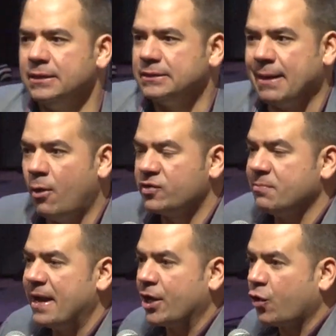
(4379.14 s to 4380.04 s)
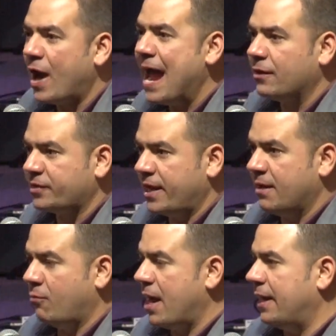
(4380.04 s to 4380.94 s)
Come on, somebody cry out to
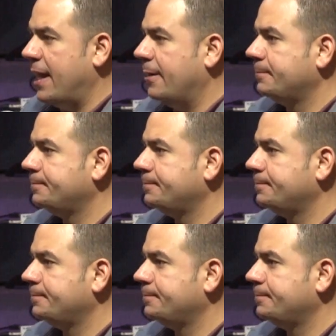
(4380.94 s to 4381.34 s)
him right now.